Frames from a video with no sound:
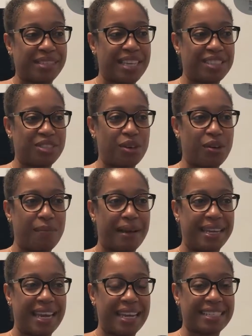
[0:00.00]
And so
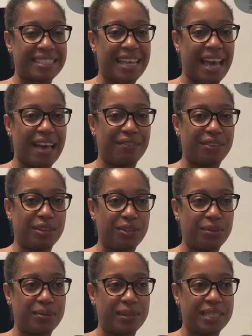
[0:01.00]
my next
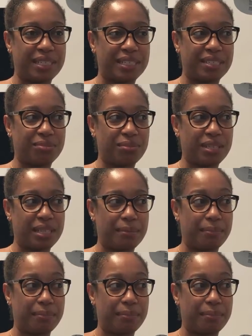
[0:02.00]
avenue was really